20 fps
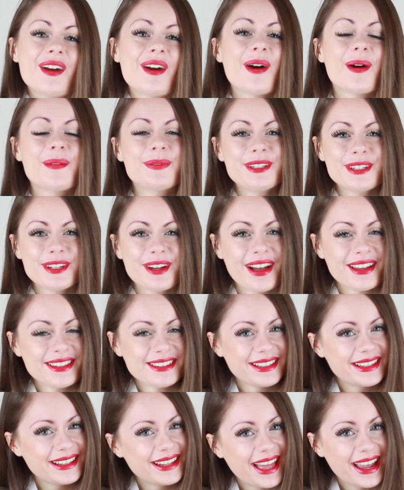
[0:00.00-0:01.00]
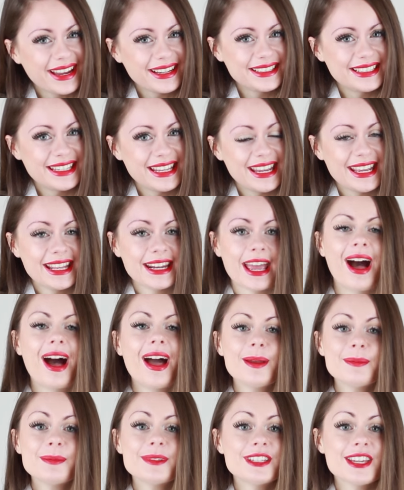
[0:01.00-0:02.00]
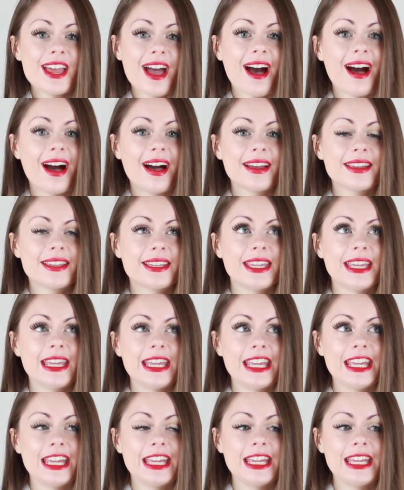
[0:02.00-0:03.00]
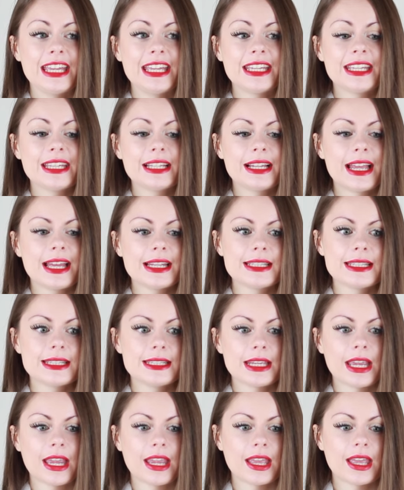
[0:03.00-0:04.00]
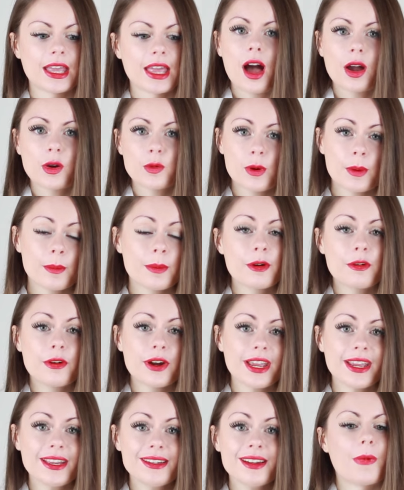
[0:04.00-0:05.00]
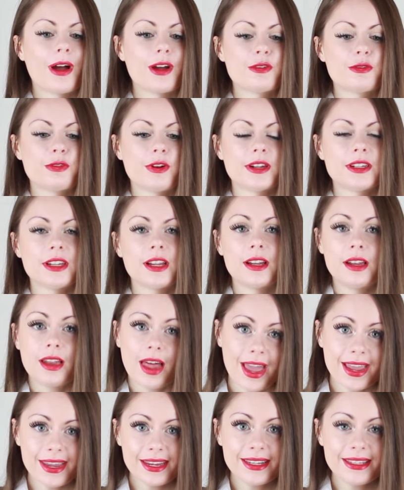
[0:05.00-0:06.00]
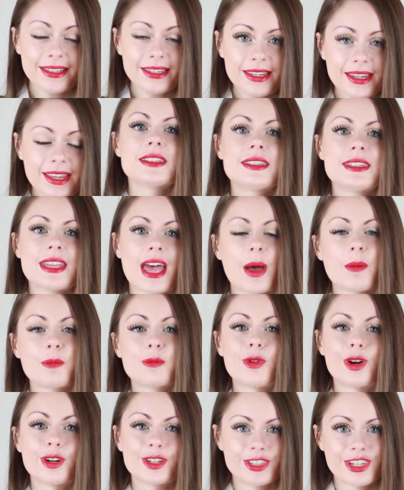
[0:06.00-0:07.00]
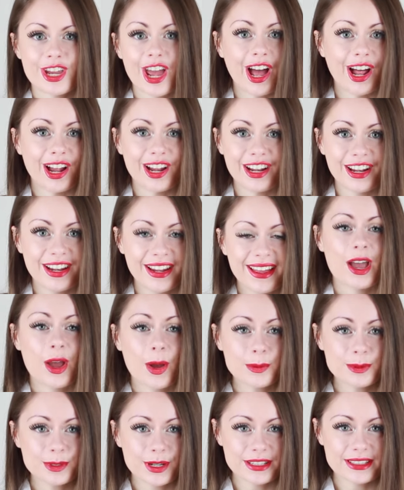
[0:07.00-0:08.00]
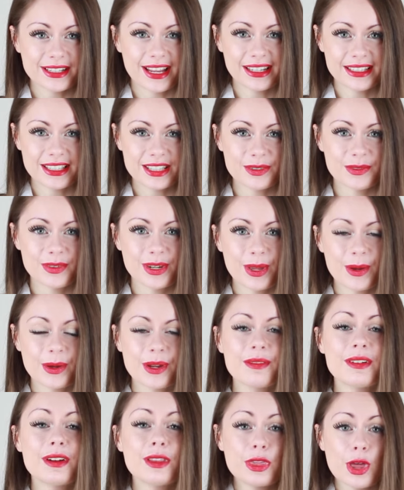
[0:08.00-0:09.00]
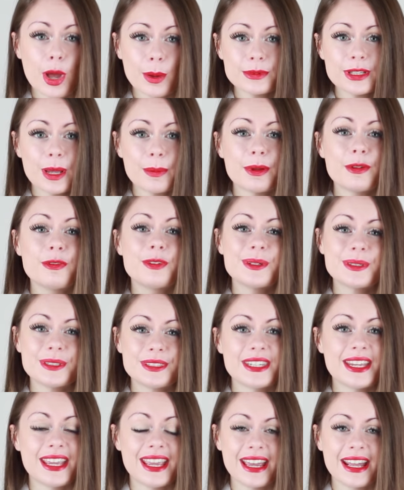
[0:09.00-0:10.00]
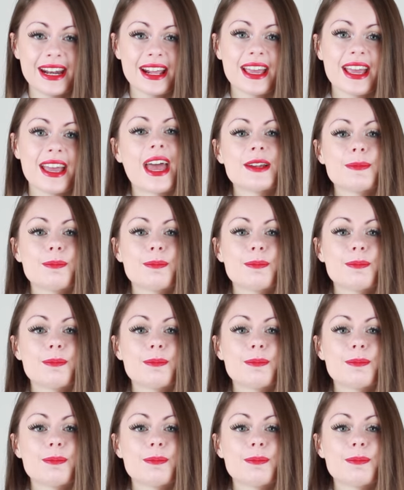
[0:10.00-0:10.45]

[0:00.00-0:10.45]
I hope you guys liked it. I'm tagging, let's see, Aquamarine, my friend Elaine, Sam Rochelle. I hope you guys liked this video. Give it a thumbs up if you did.